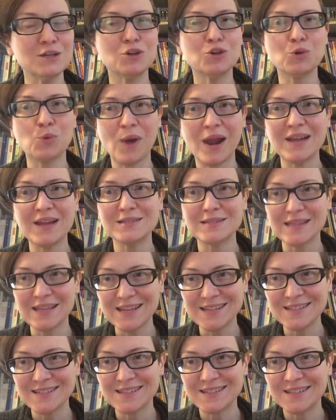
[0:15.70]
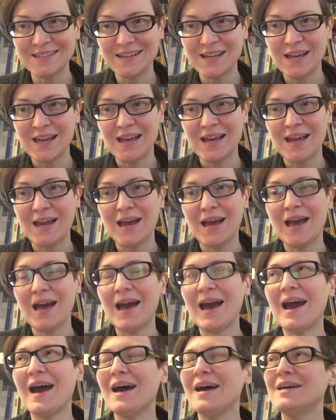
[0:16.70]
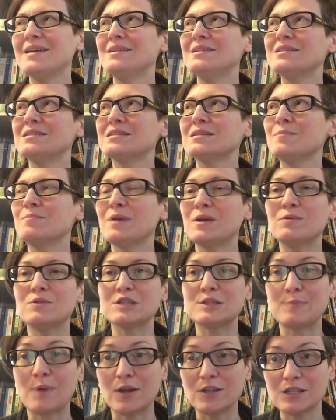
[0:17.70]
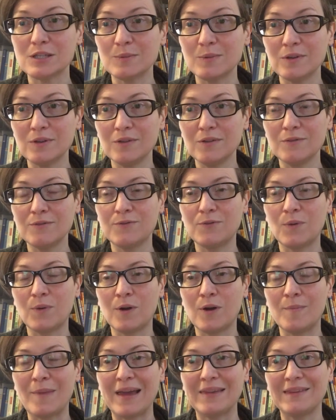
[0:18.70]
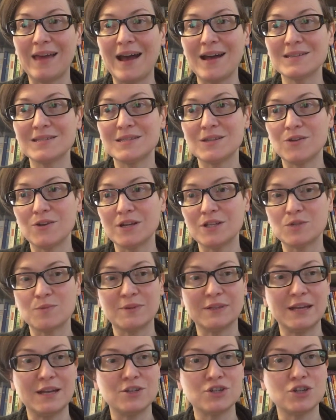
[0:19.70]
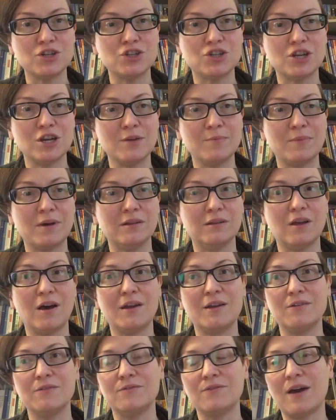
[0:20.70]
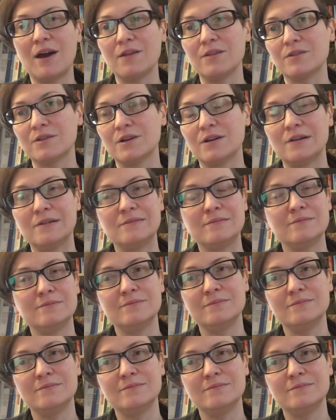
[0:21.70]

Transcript: Craigslist has been responsible for my last serious relationship, a lot of other